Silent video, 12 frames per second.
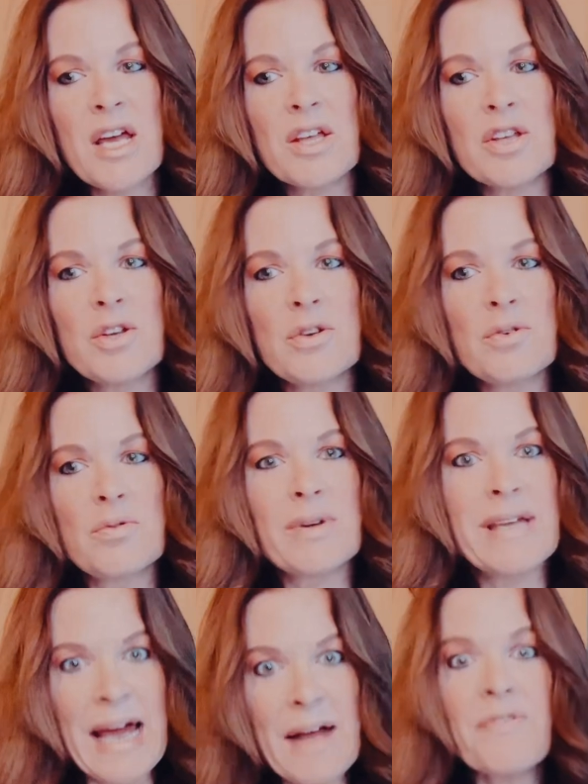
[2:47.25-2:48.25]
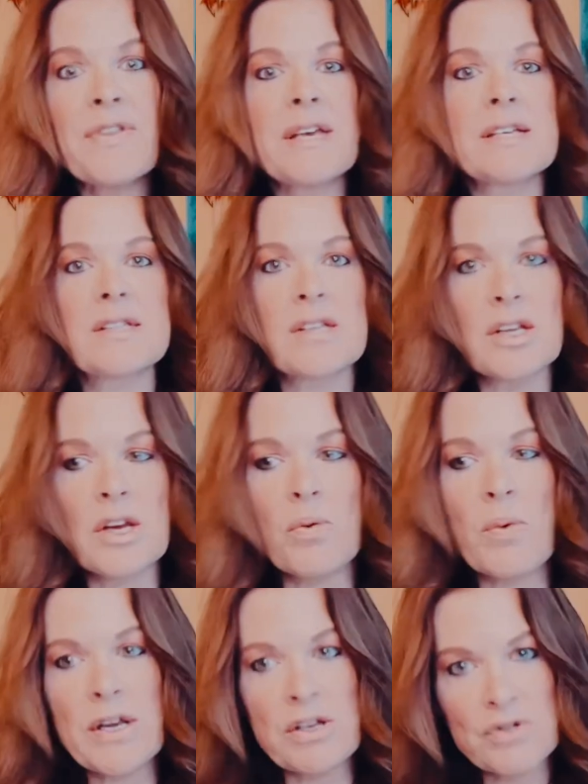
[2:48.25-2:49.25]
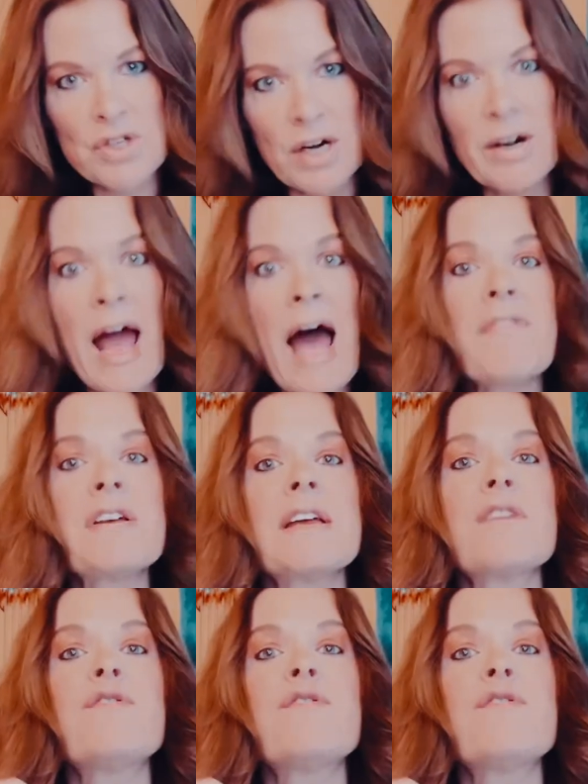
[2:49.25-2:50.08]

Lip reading: you get this, when you start having